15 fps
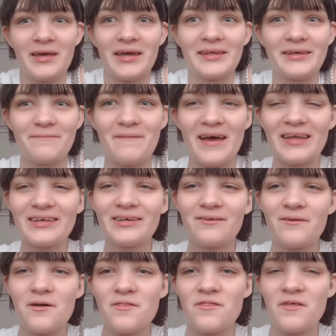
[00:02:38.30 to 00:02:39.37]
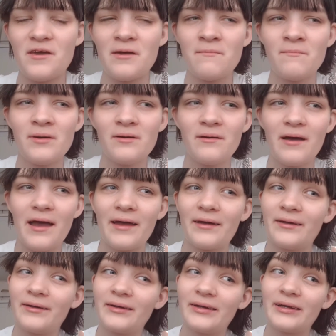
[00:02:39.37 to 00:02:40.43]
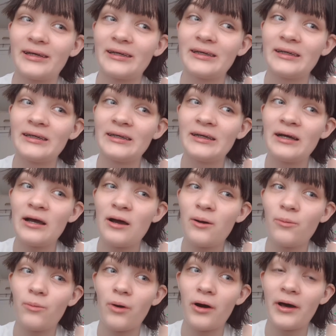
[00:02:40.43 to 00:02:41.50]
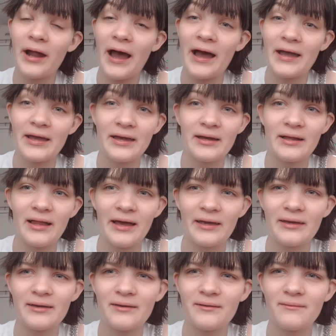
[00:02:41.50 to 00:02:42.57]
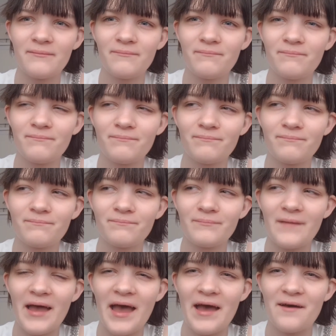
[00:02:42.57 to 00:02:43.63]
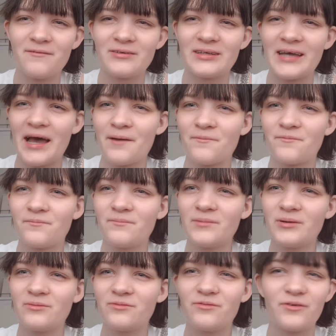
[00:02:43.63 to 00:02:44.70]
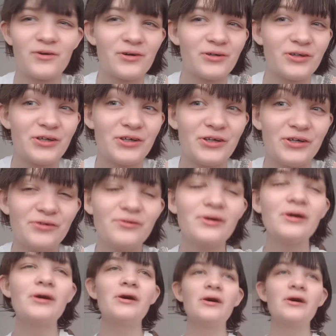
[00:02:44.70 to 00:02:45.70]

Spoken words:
It depends on the theme and what I like have time for to do.